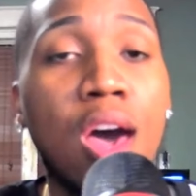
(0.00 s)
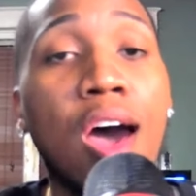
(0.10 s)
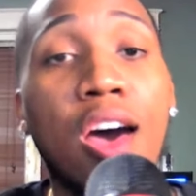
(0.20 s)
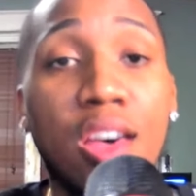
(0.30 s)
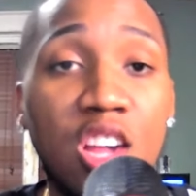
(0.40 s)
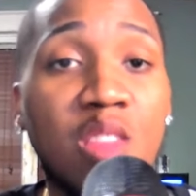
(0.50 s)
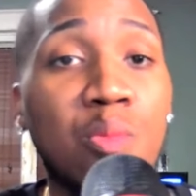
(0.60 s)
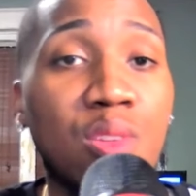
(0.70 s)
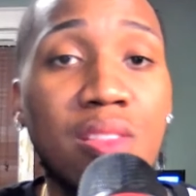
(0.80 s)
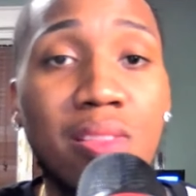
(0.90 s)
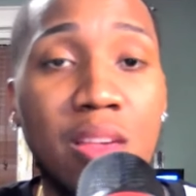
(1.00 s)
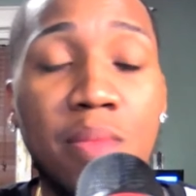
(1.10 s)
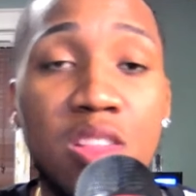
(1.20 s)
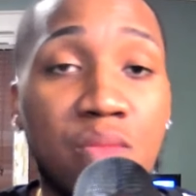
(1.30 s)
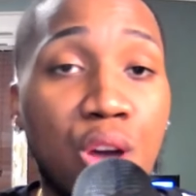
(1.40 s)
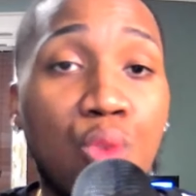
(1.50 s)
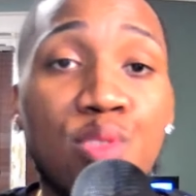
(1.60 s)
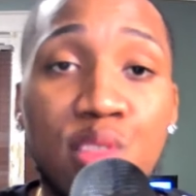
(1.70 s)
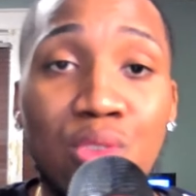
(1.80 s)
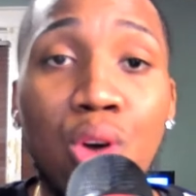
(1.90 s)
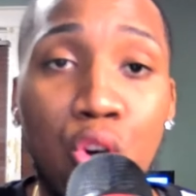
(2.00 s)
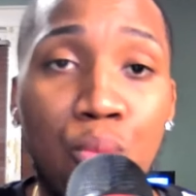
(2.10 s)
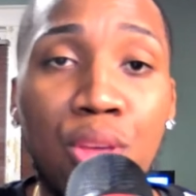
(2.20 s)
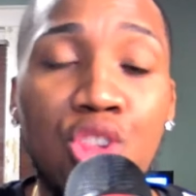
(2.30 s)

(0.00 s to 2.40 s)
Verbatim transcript: Her husband was asleep, his phone was still open.